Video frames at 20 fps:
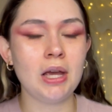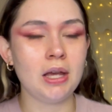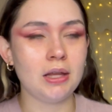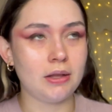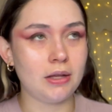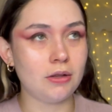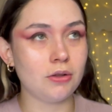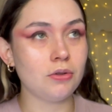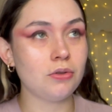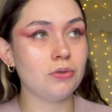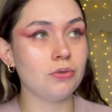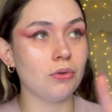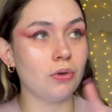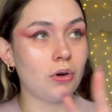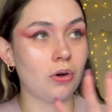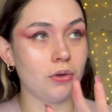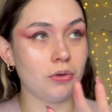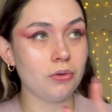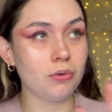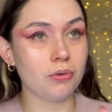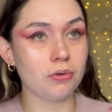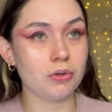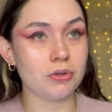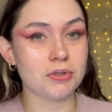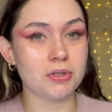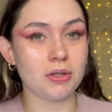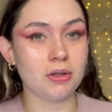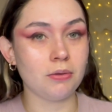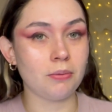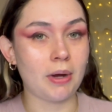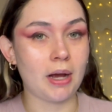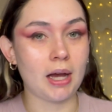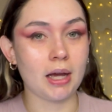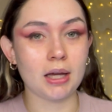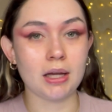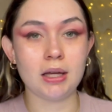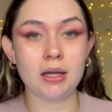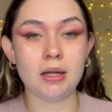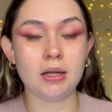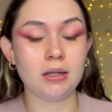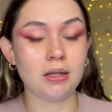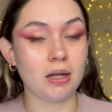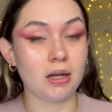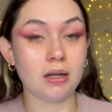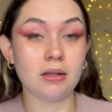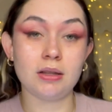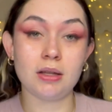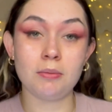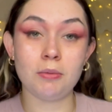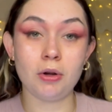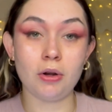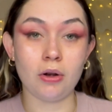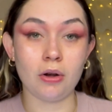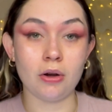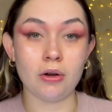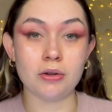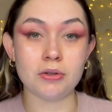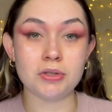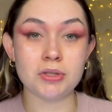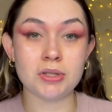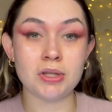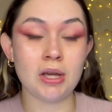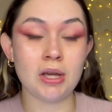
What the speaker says: They looked through all the orders on the rack. None of them are ours.